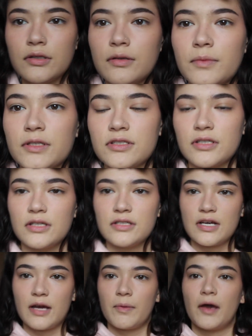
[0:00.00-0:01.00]
I'm actually gonna
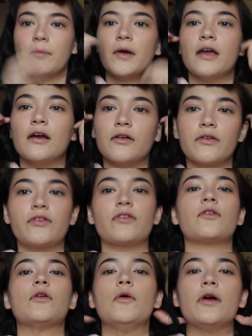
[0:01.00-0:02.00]
tie back my hair. This is
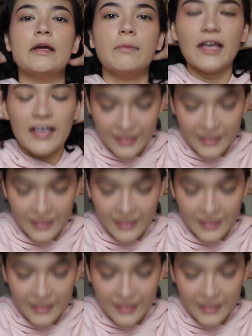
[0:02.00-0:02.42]
annoying me.